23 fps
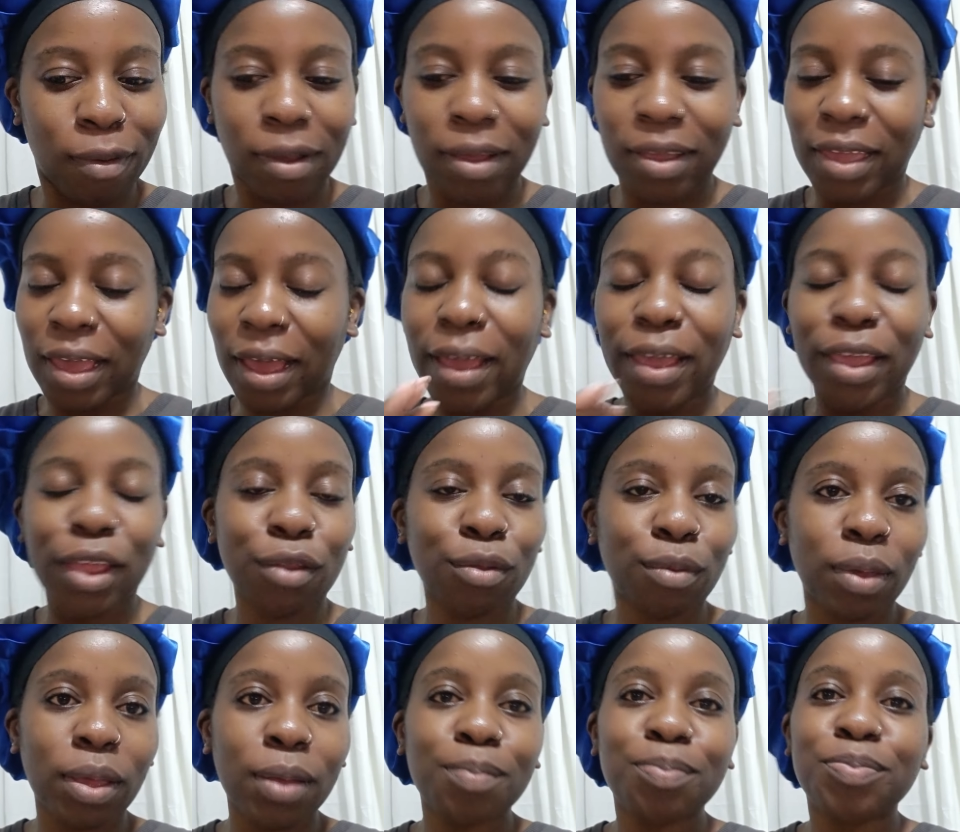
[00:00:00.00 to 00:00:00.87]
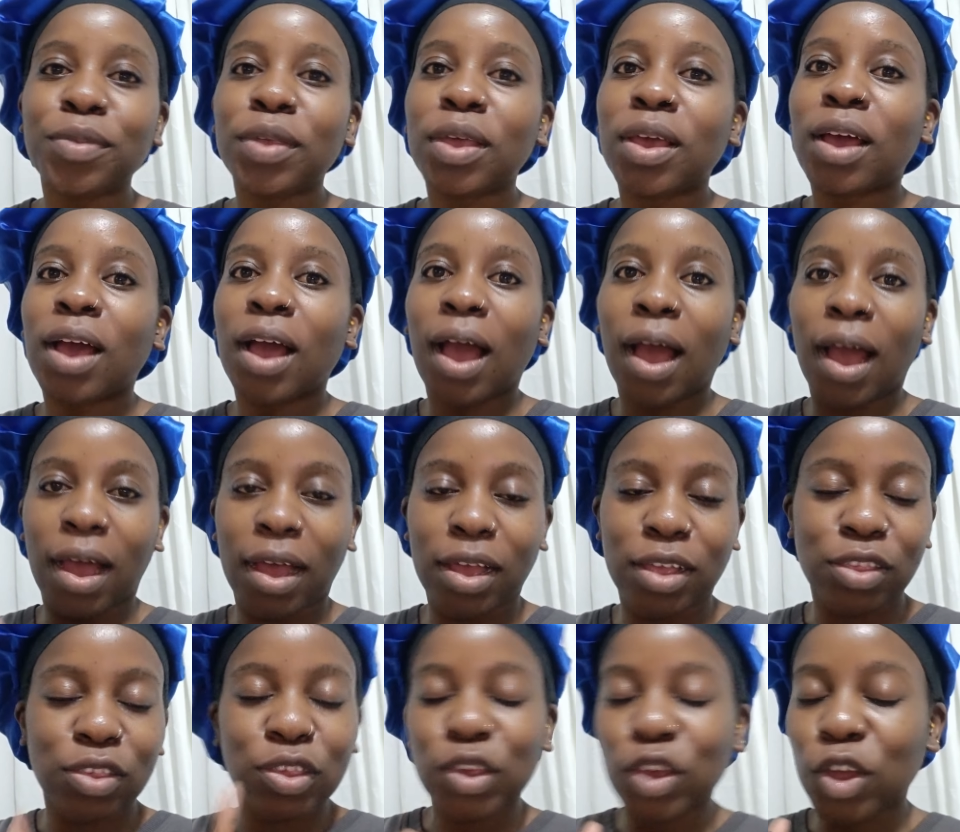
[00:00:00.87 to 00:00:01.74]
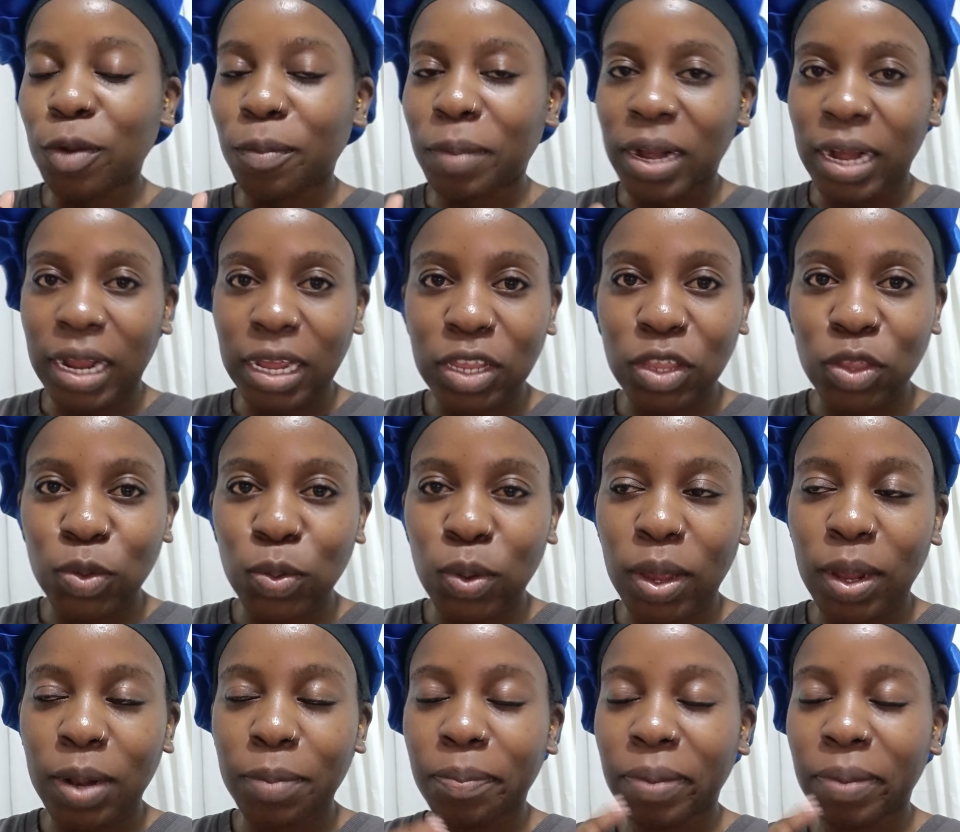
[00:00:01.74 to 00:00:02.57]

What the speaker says: Yeah, anyway, see you on my next one.